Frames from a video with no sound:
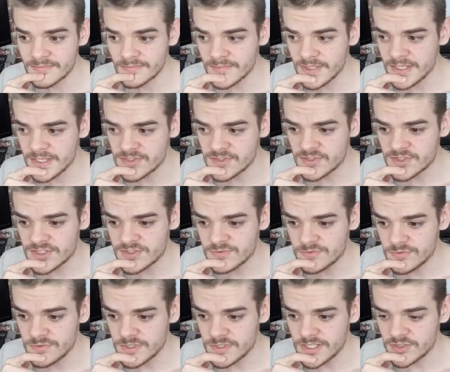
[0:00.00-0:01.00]
It's
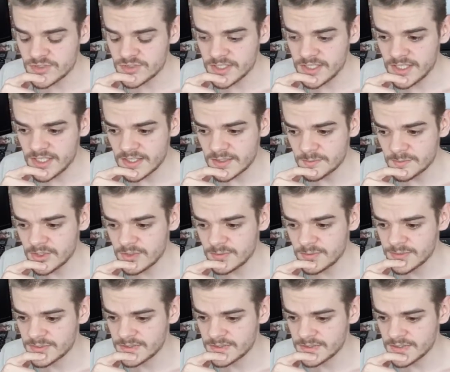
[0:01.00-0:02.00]
just really tricky at the
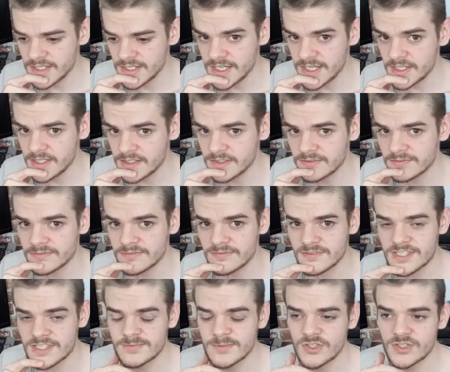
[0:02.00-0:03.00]
moment,
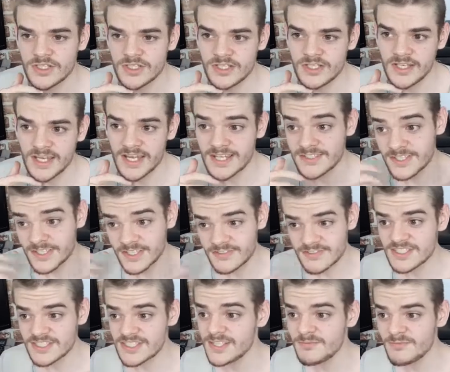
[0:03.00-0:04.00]
and especially as I don't
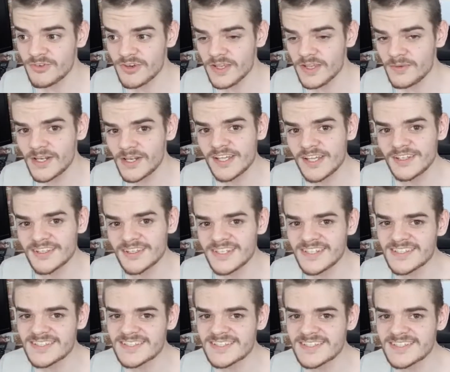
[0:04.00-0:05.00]
sleep very well at
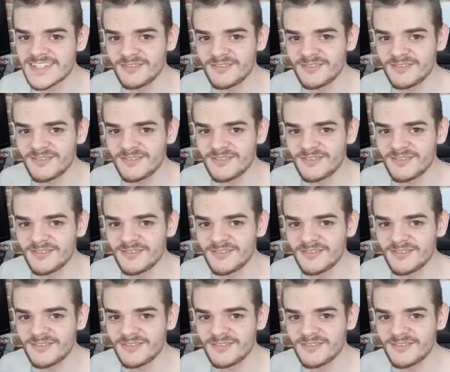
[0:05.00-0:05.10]
night,